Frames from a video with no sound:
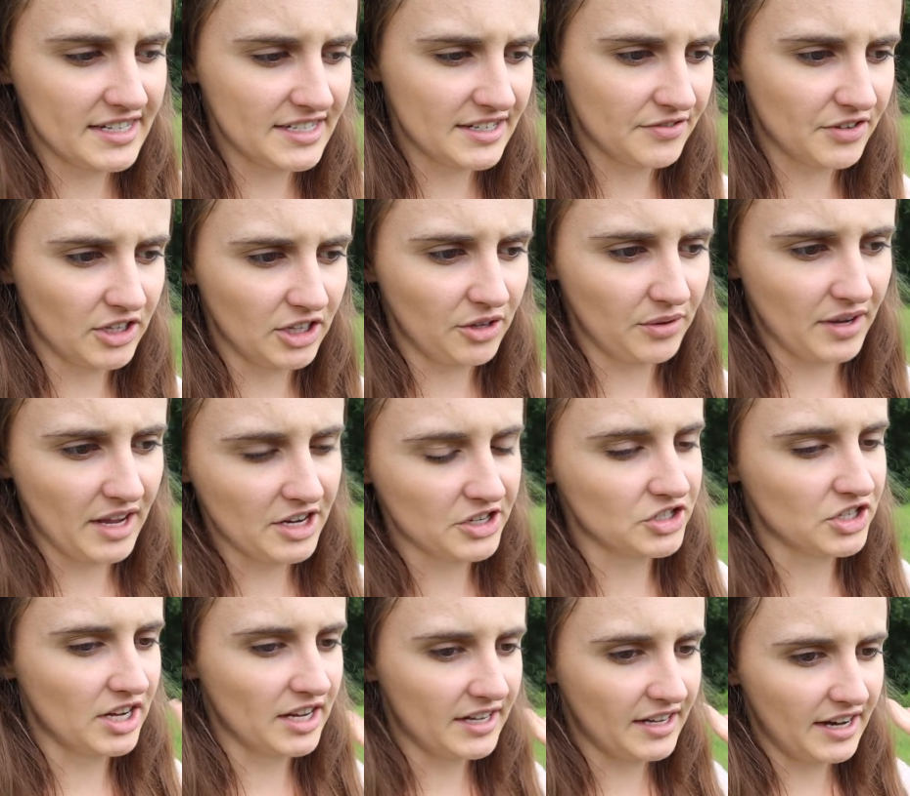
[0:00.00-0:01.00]
a different
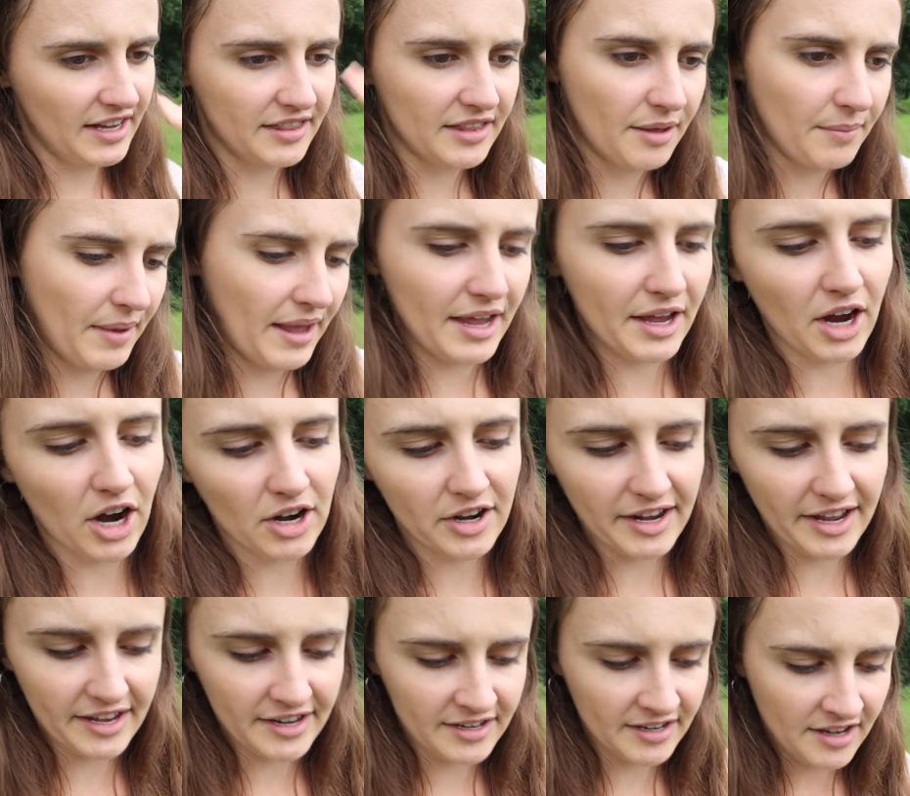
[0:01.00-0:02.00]
location in the main
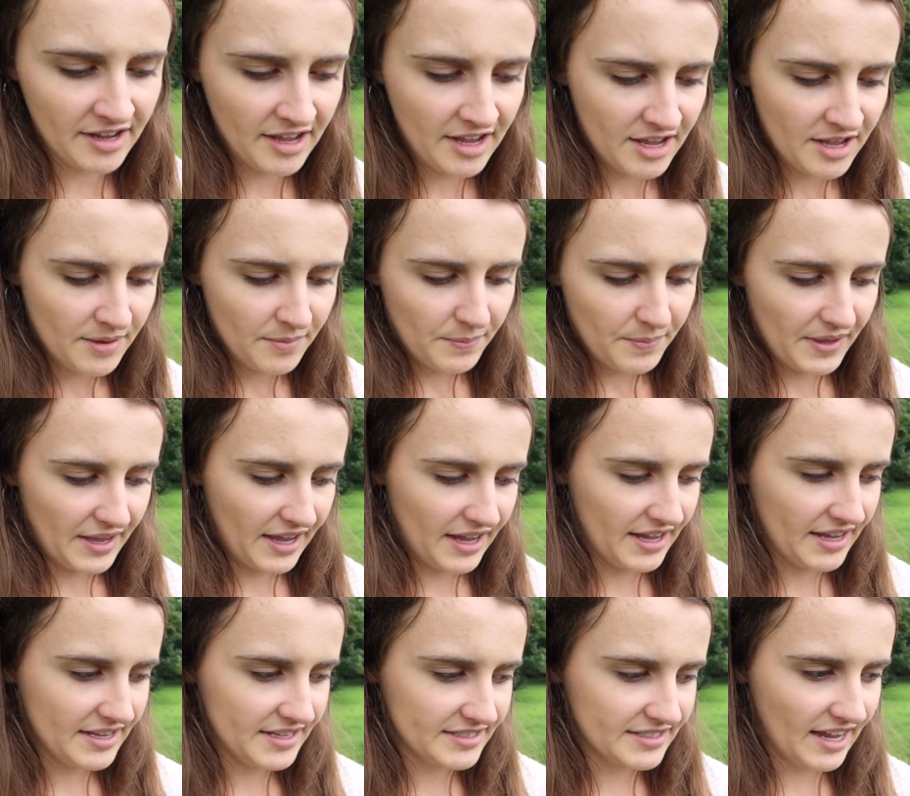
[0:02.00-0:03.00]
garden
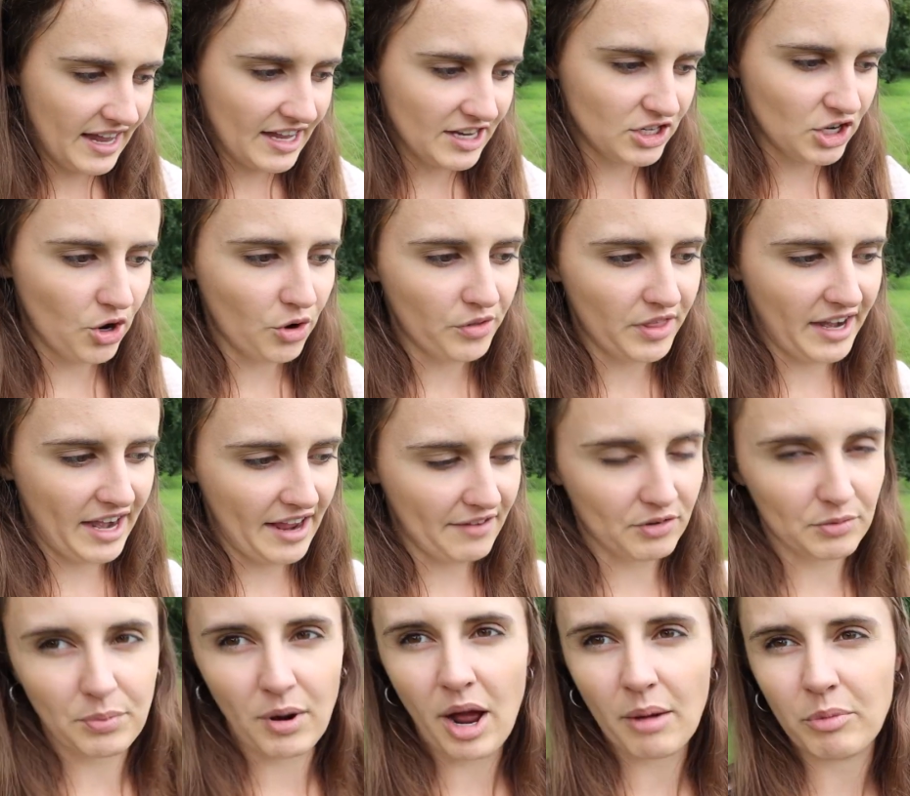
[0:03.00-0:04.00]
because I know that I have
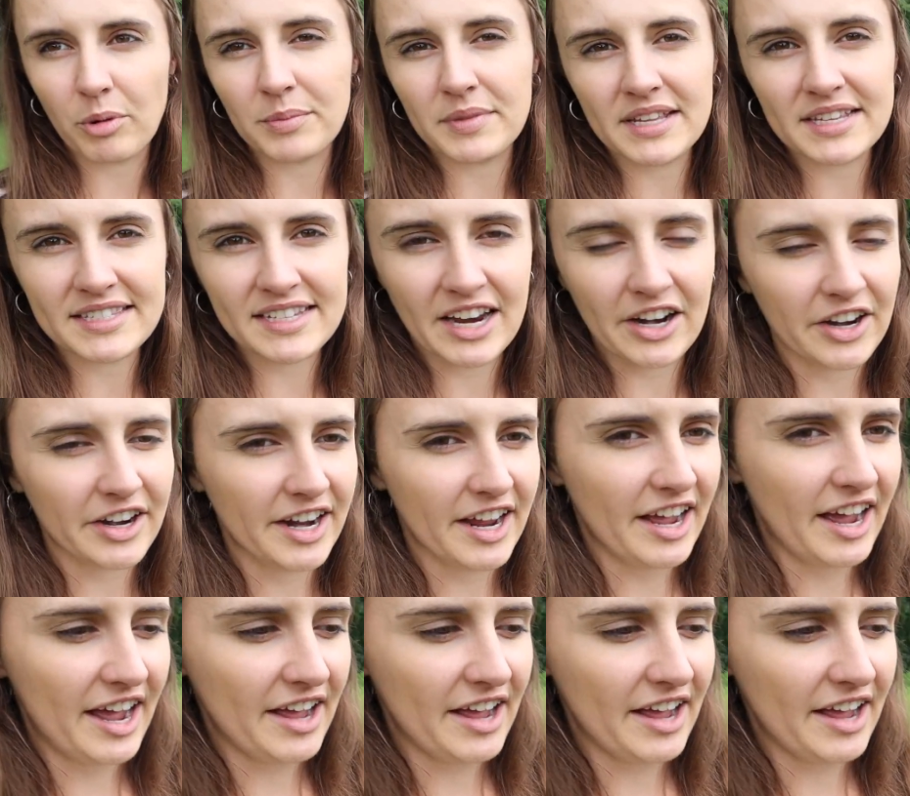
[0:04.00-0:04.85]
a problem in this area.